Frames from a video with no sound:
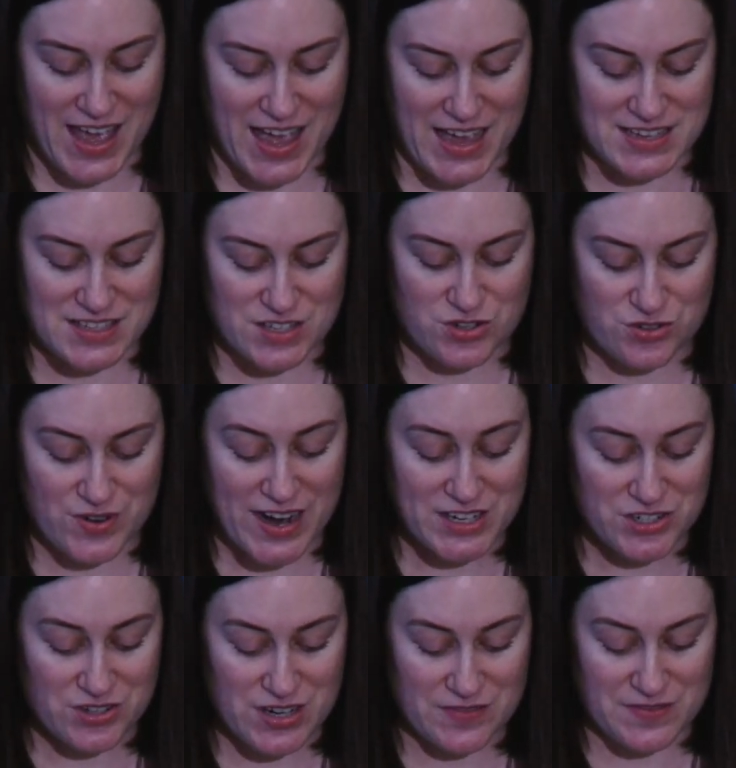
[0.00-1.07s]
As the
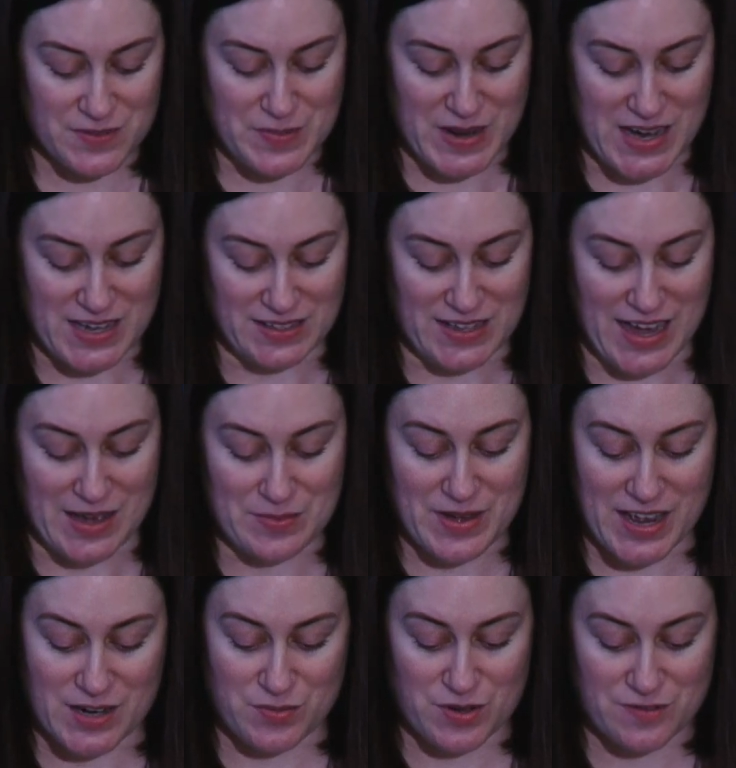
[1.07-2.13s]
director of the Media Lab
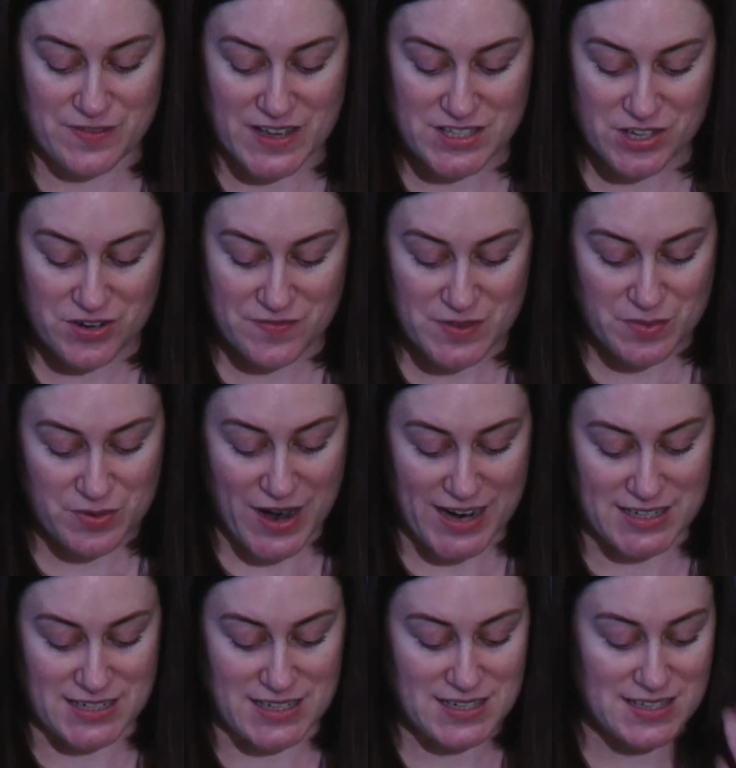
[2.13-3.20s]
and a professor of the
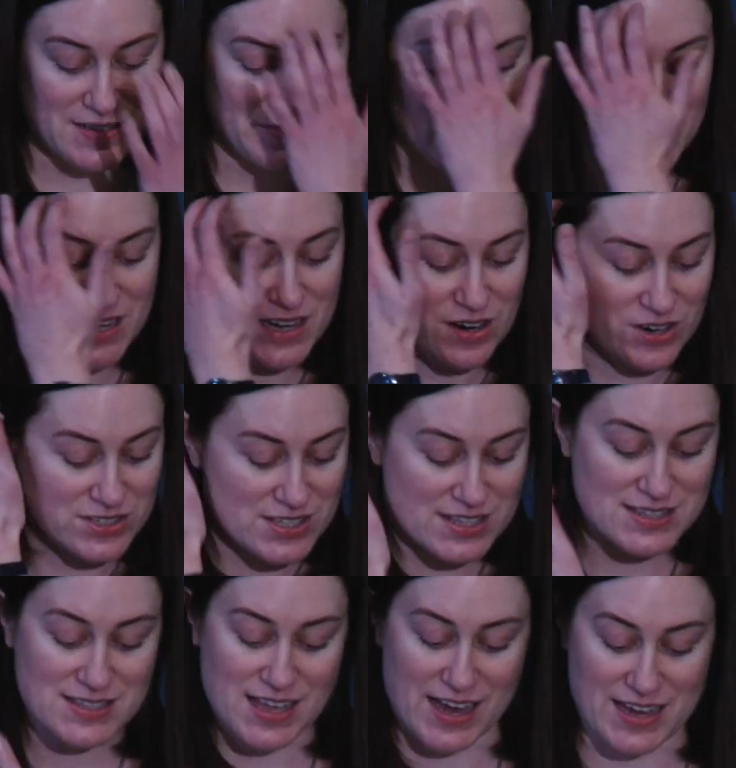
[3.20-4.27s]
practice in media arts
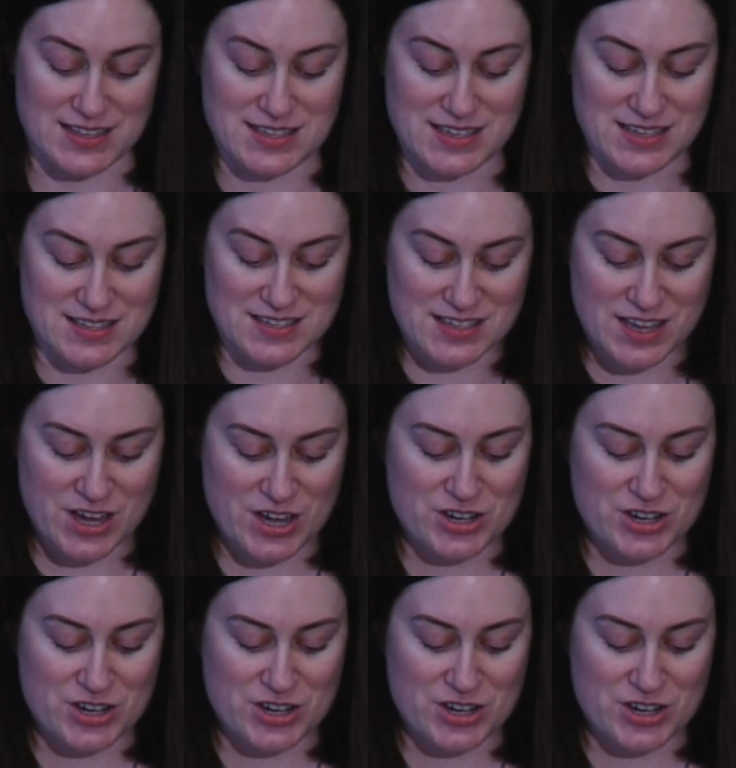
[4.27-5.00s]
and sciences,